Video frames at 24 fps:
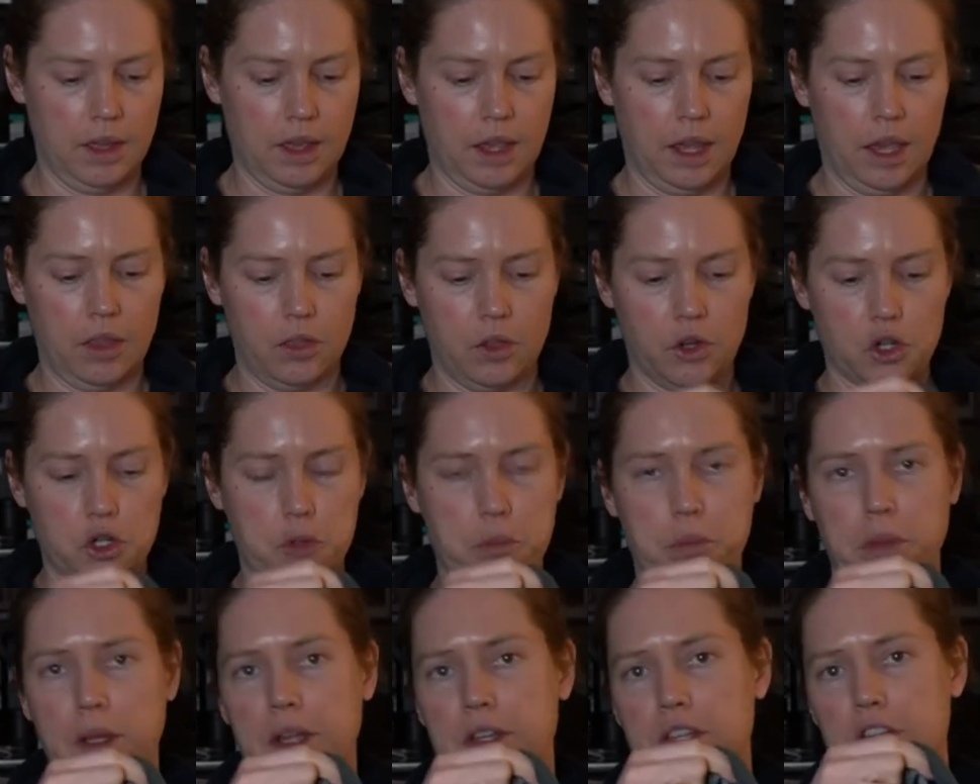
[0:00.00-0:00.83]
and there's
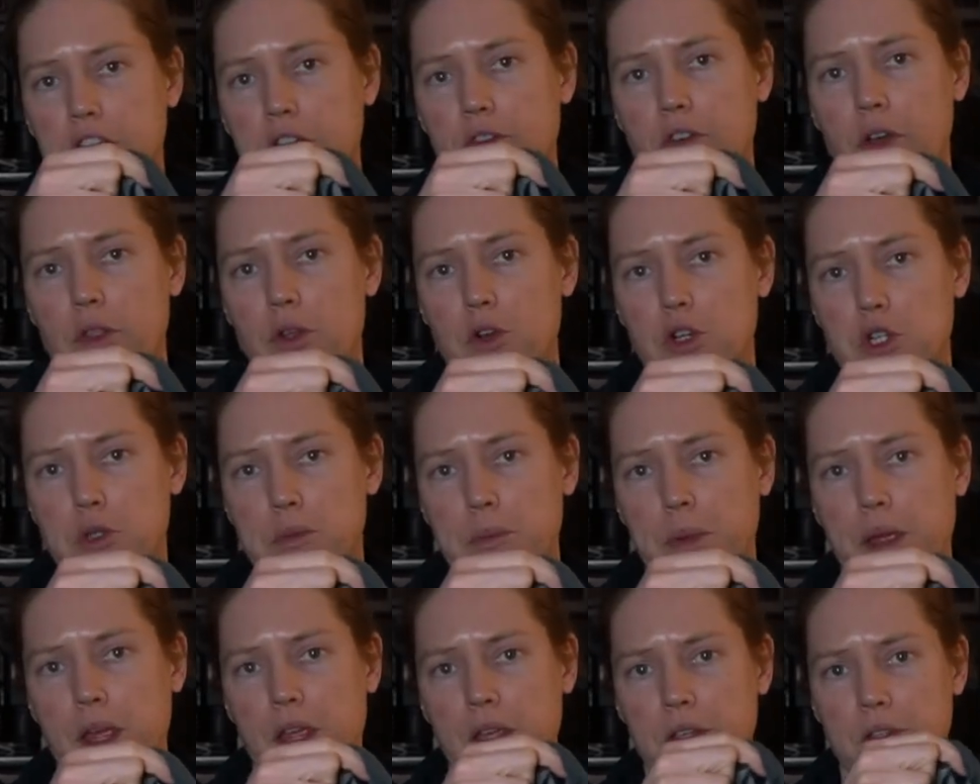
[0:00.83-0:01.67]
plenty of other
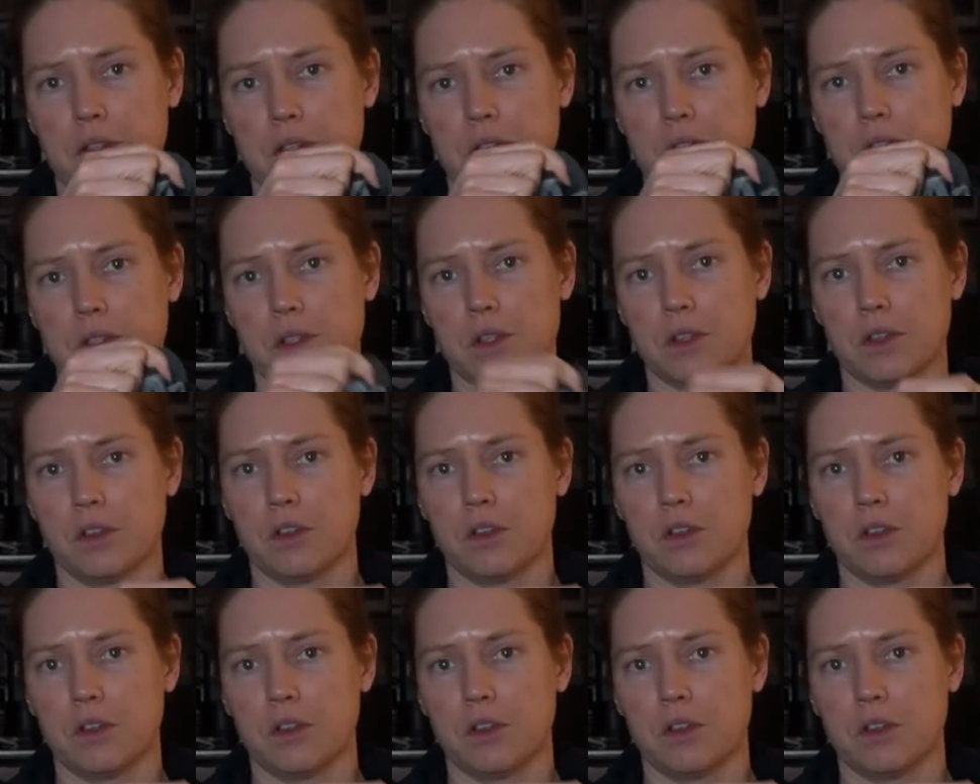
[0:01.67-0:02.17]
space